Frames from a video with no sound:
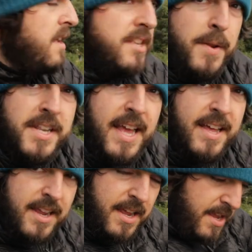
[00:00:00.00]
So
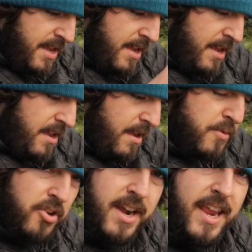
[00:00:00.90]
instead,
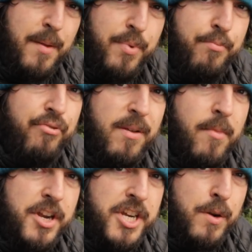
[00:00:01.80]
trying to keep pretty
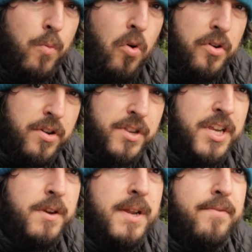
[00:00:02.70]
much in one or
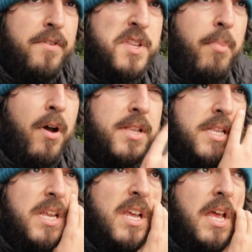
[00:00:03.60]
two different spots.